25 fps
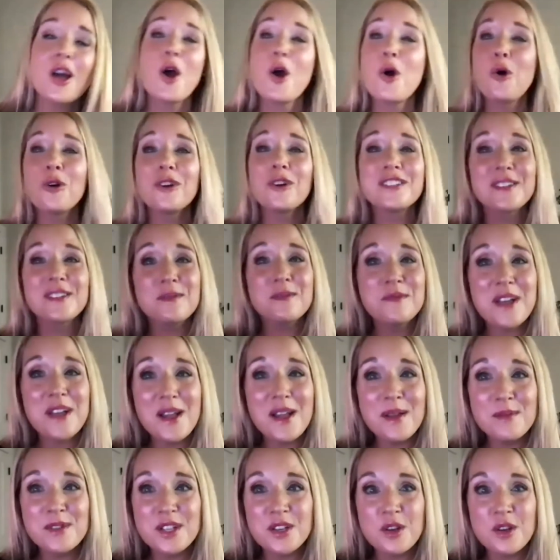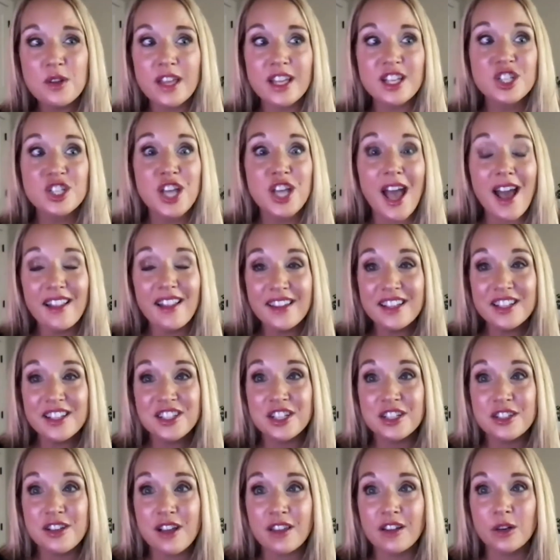or sometimes they challenge
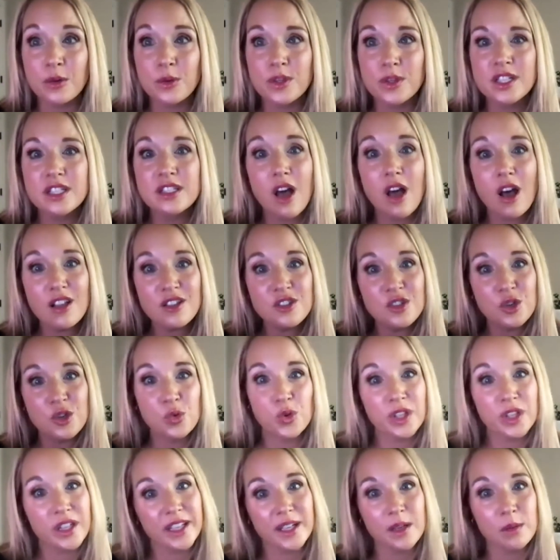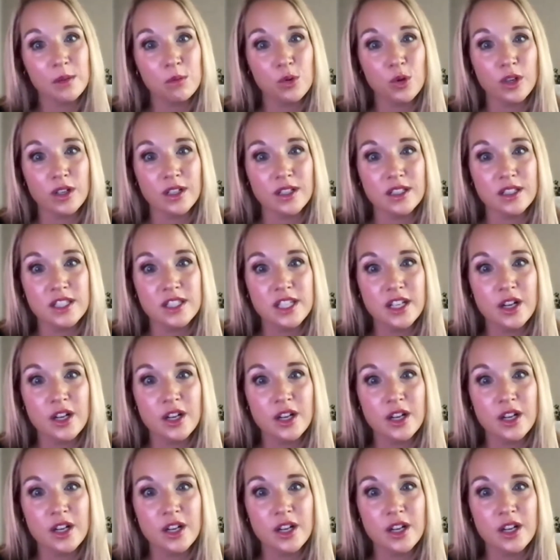each other, which is also really important.